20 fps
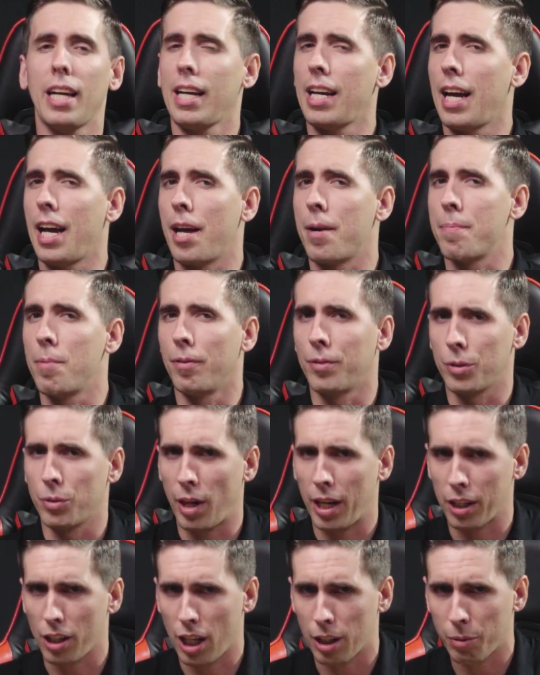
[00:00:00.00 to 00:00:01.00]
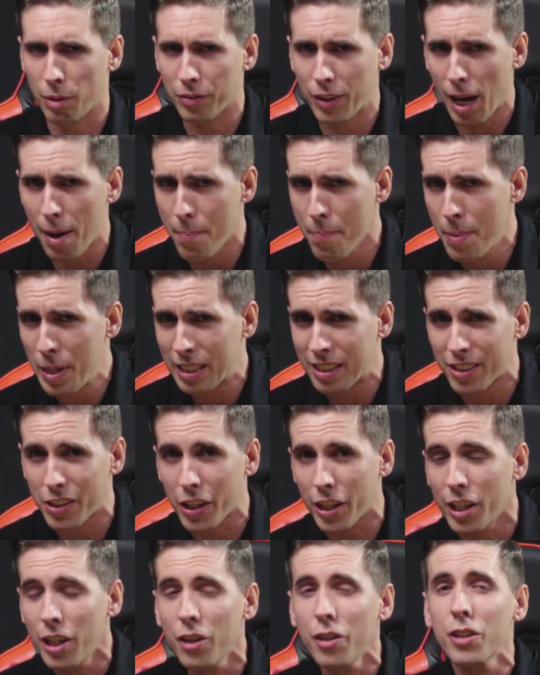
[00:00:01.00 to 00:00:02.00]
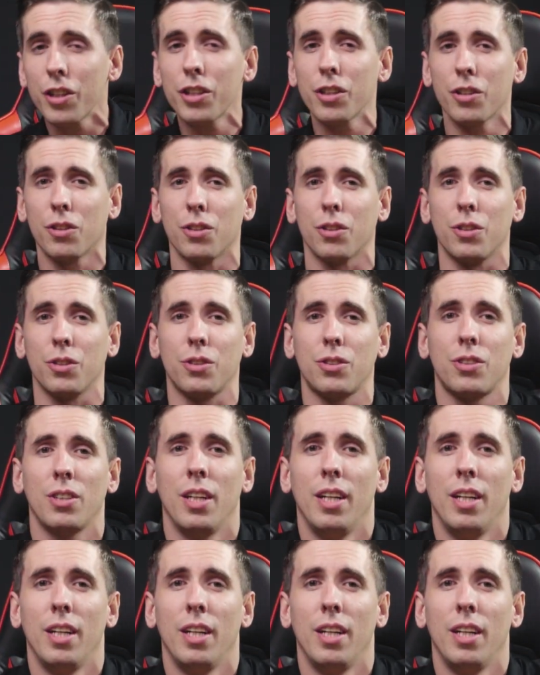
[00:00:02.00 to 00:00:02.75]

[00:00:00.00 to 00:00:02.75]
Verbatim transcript: And moving right along, we've got materials.